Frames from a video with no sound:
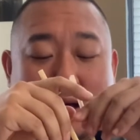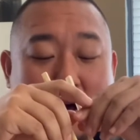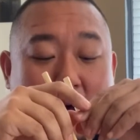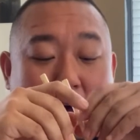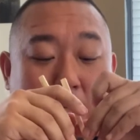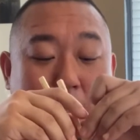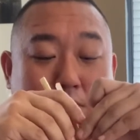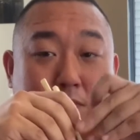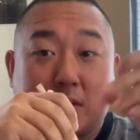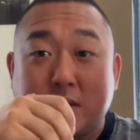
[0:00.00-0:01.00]

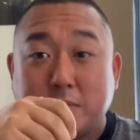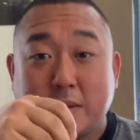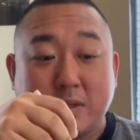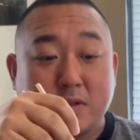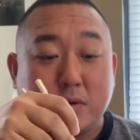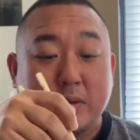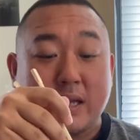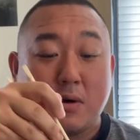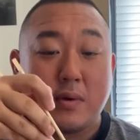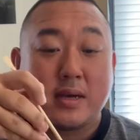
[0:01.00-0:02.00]
Sometimes I do it
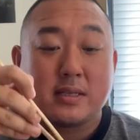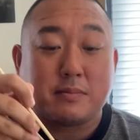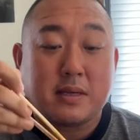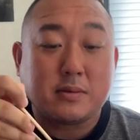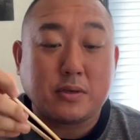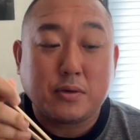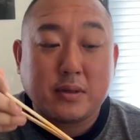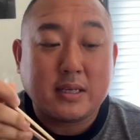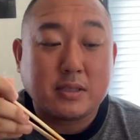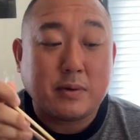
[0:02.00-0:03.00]
that way, sometimes I do
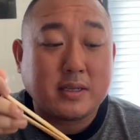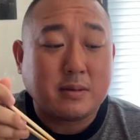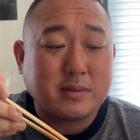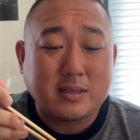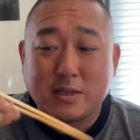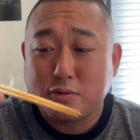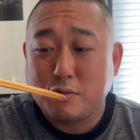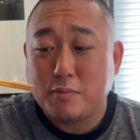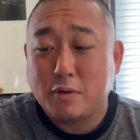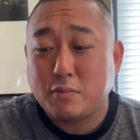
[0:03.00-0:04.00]
it this way, sometimes I do
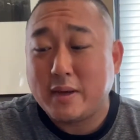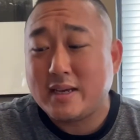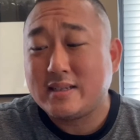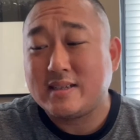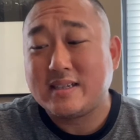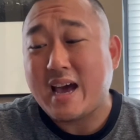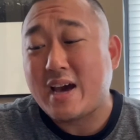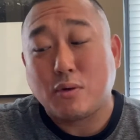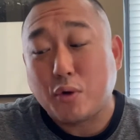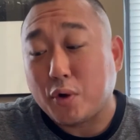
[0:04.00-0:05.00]
it both ways, and I
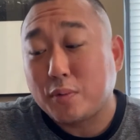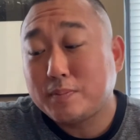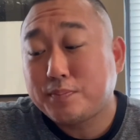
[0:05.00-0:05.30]
don't care.